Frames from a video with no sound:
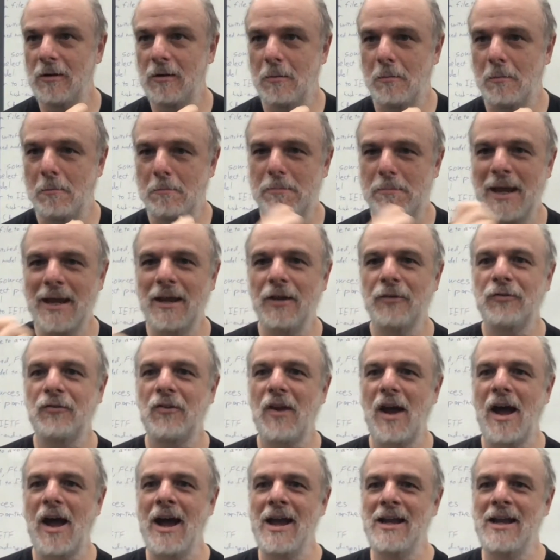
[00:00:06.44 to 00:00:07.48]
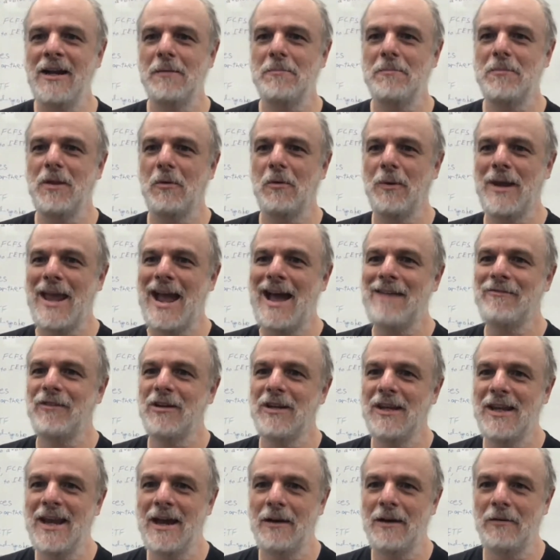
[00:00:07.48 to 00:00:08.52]
biggest item that we
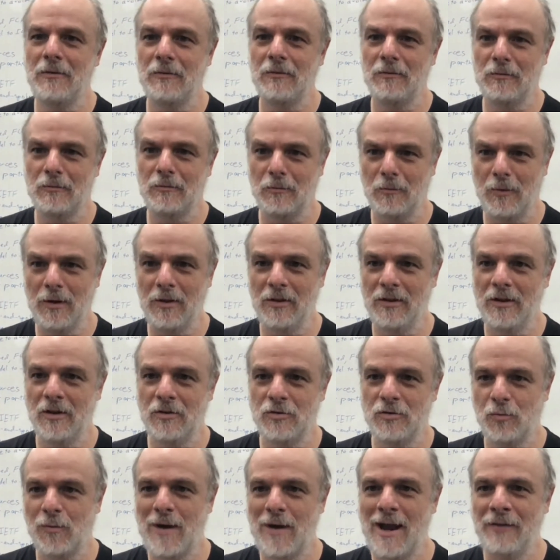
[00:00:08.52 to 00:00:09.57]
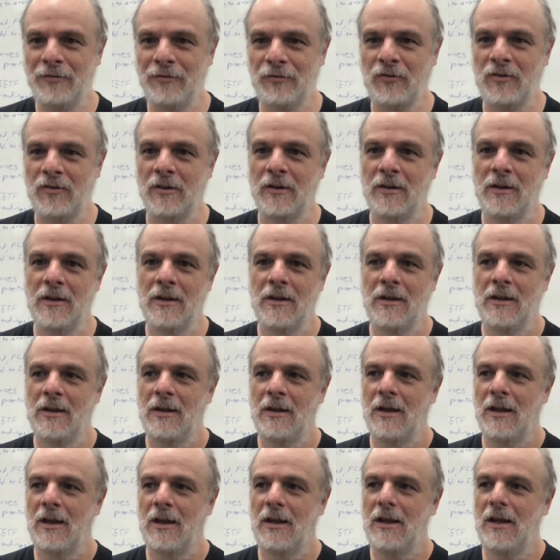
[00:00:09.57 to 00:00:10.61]
haven't yet really addressed
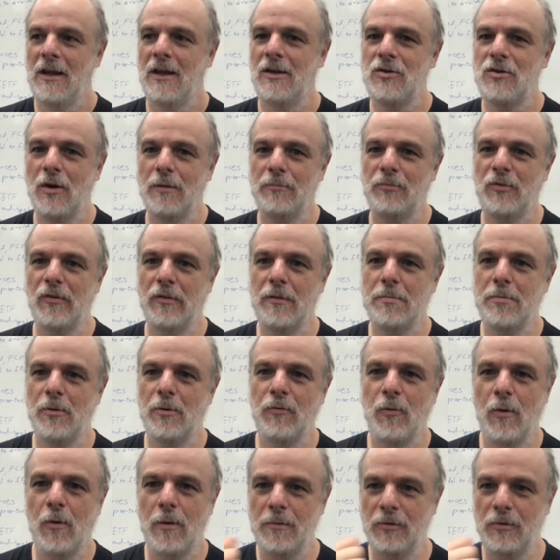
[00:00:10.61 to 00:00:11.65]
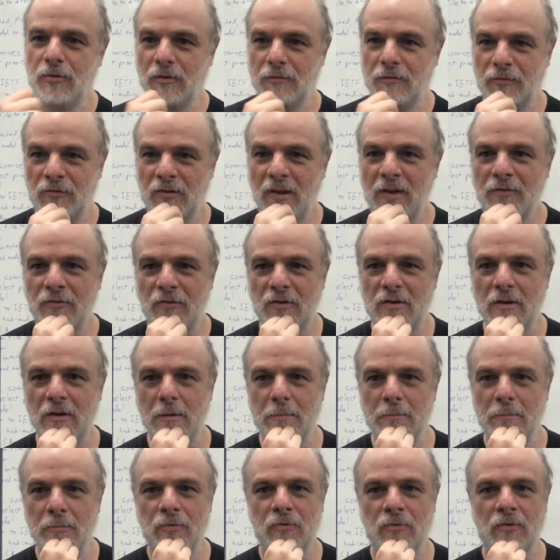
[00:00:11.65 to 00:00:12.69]
in terms of the performance of
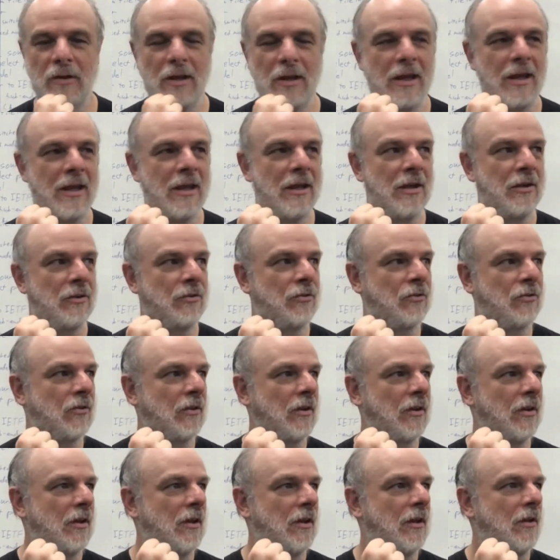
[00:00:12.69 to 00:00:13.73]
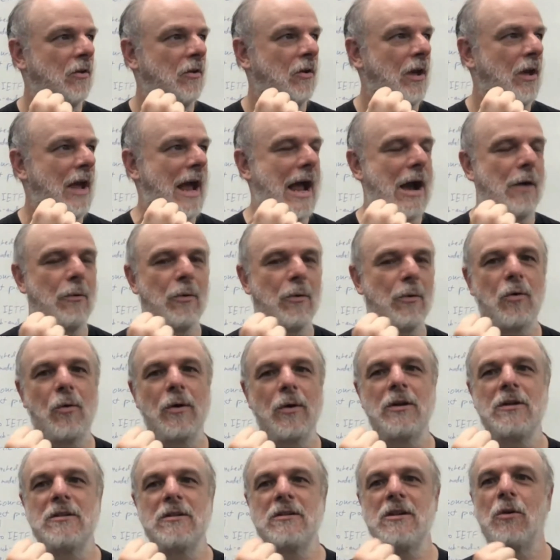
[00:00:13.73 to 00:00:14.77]
systems is how we're
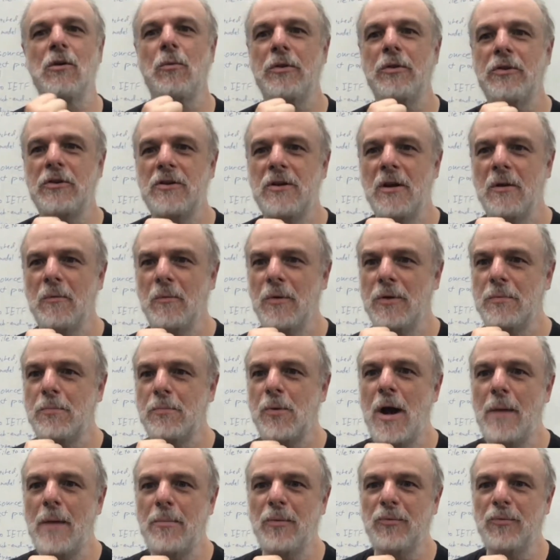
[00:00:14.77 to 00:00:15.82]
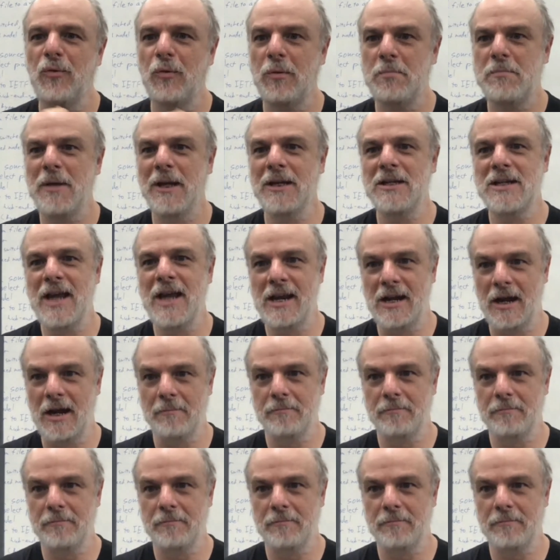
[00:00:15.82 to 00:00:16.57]
going to deal with problems with big data.